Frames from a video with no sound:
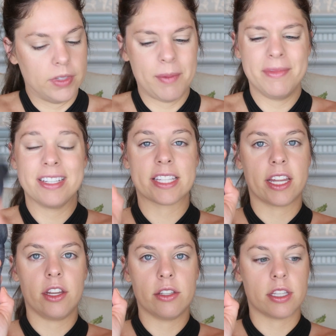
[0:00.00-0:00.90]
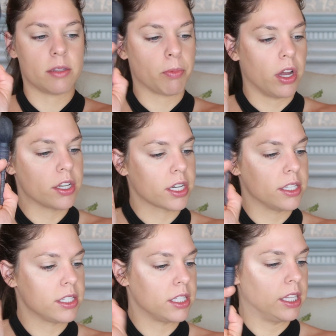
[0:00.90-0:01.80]
I'm just gonna use this brush
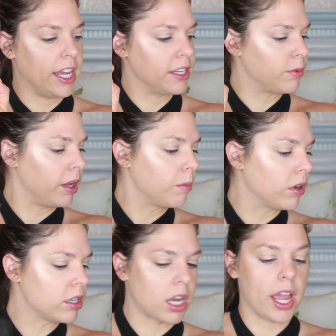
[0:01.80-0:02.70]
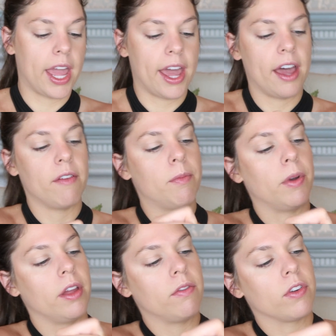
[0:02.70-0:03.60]
because it's the lightest weight brush I have.
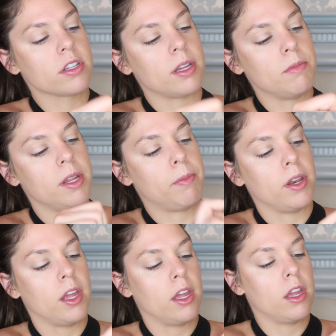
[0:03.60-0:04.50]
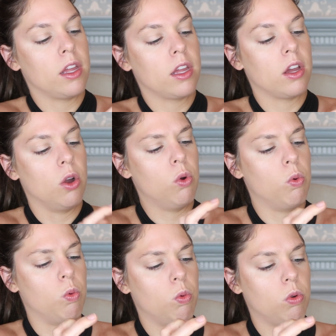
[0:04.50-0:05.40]
But first I'm dipping it.
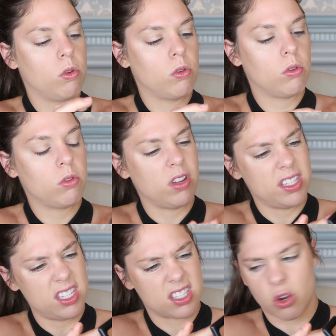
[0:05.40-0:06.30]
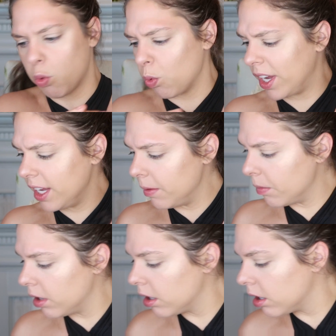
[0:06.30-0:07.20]
Oh, is this cream?